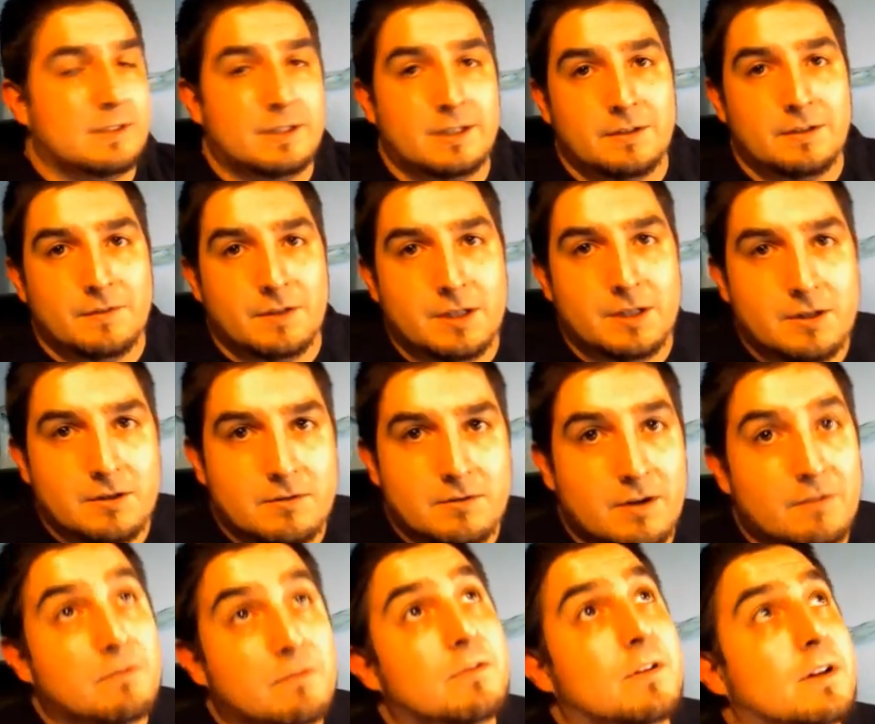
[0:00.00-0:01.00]
in a video, a
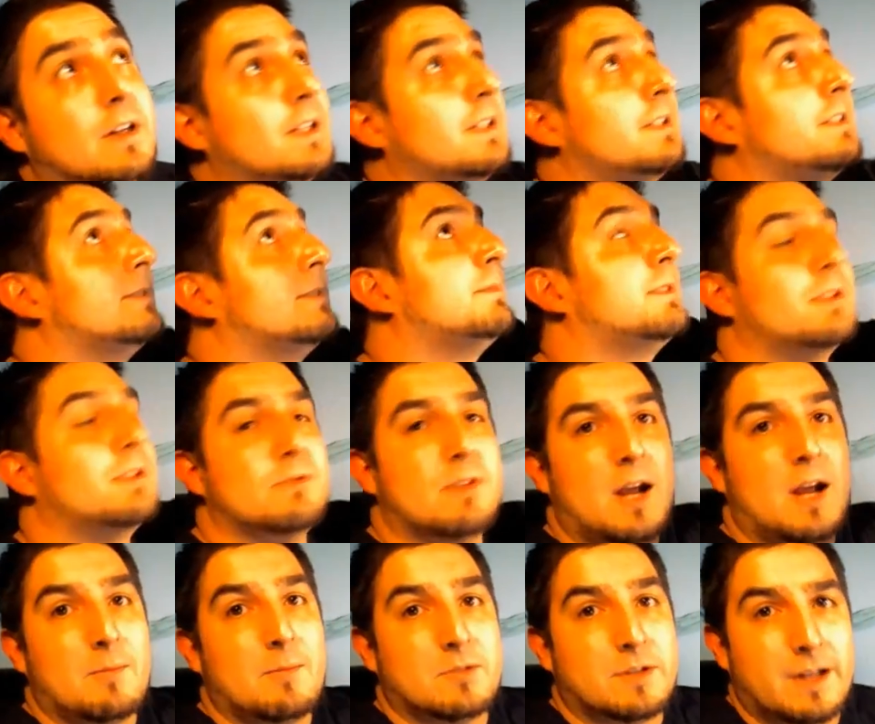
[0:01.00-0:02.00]
fucking
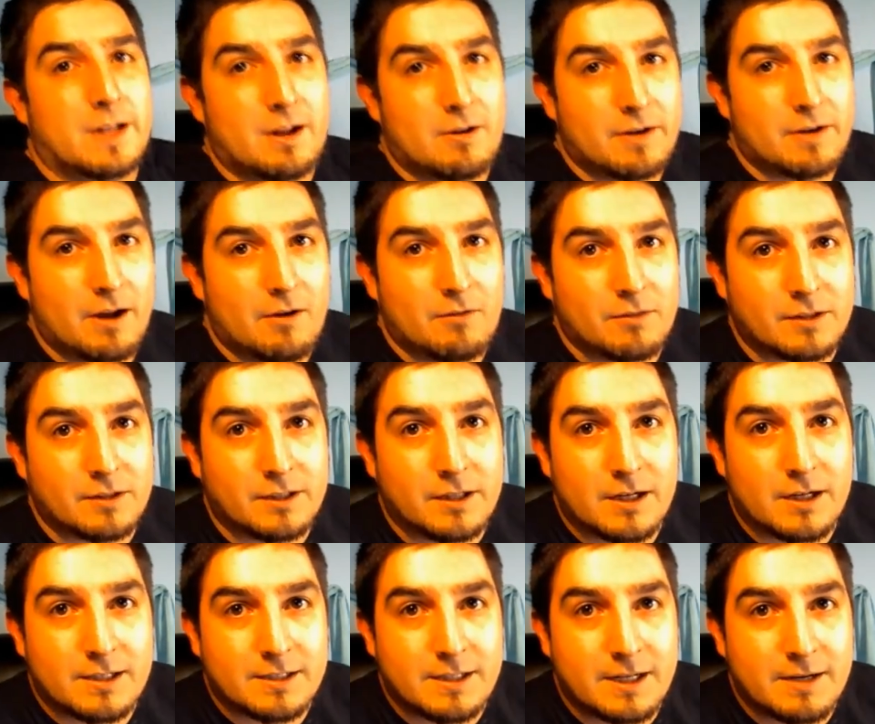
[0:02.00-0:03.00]
subscriber count out the
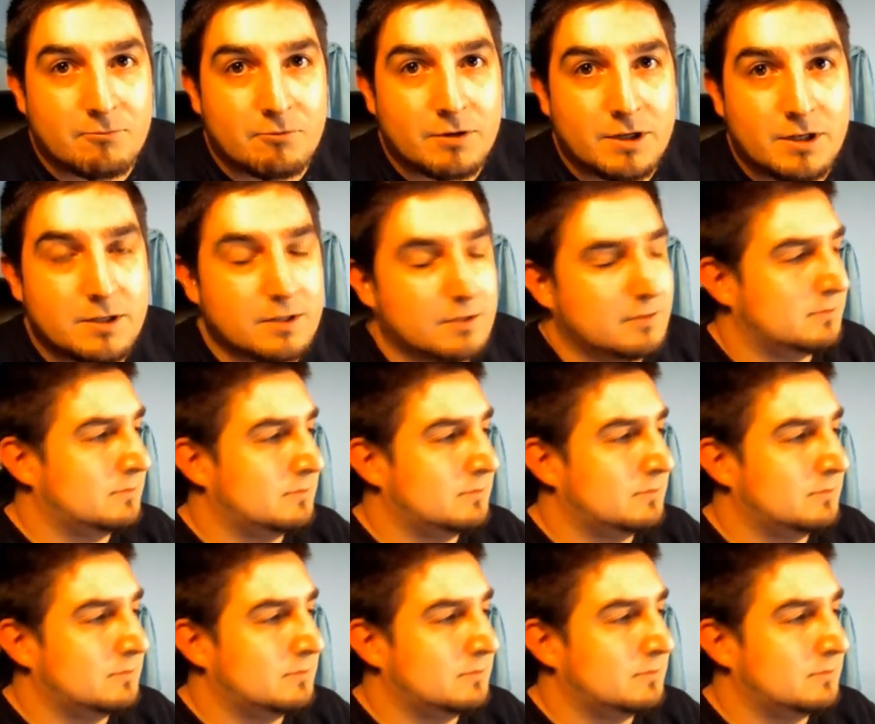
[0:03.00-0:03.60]
goddamn window.